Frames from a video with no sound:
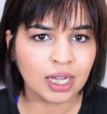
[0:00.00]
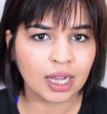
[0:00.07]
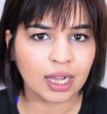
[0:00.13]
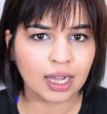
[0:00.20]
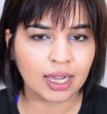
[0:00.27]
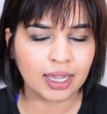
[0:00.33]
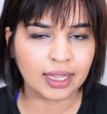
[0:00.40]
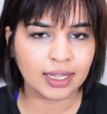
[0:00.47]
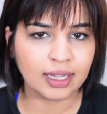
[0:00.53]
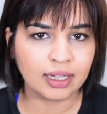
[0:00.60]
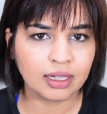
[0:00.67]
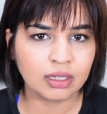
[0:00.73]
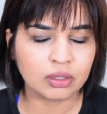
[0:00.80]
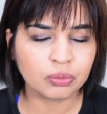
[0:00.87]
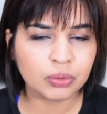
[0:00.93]

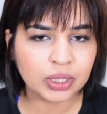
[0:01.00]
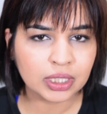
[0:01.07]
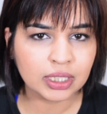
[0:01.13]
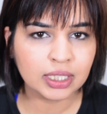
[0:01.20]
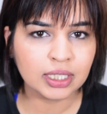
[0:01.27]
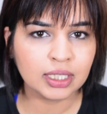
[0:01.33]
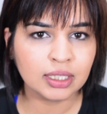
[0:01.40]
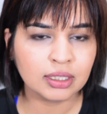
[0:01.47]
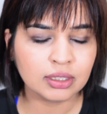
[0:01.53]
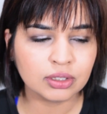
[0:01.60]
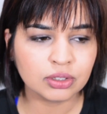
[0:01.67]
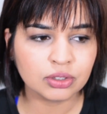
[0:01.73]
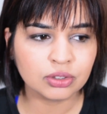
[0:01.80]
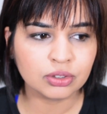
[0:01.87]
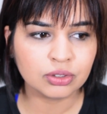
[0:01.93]
I really
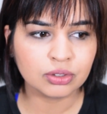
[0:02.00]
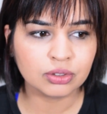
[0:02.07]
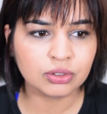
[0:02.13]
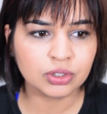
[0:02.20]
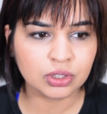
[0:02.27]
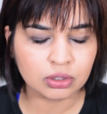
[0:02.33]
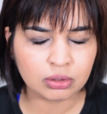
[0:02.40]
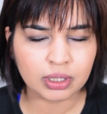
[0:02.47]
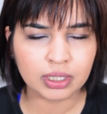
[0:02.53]
do